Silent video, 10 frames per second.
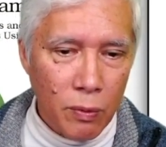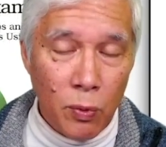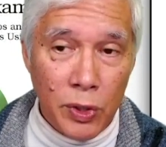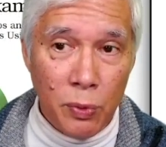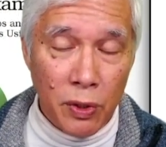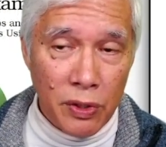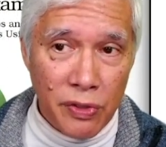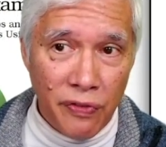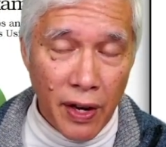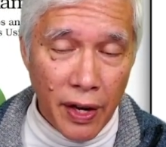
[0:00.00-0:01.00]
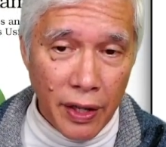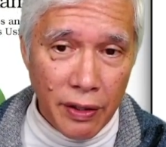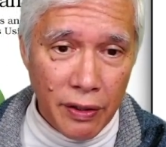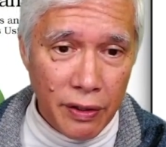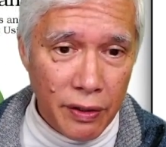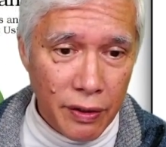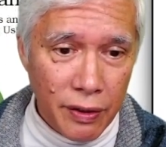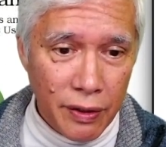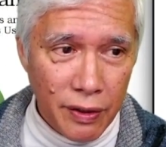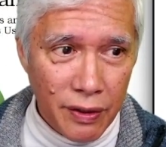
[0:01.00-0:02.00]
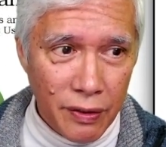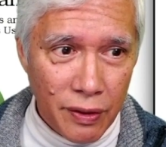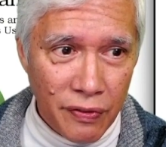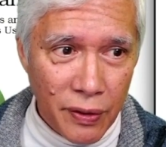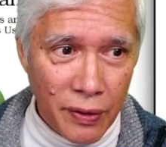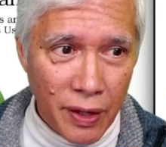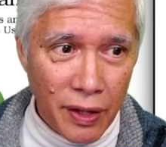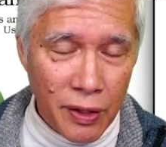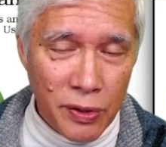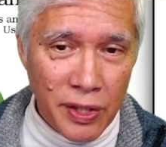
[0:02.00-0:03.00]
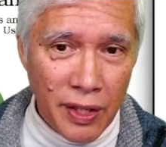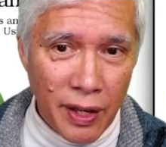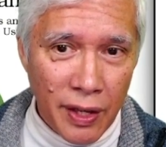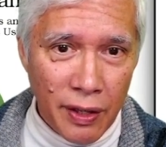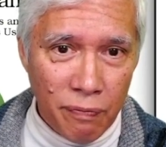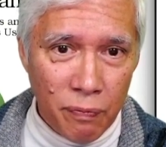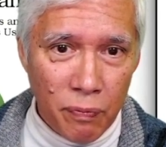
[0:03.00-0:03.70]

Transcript: which works fine if you're not using a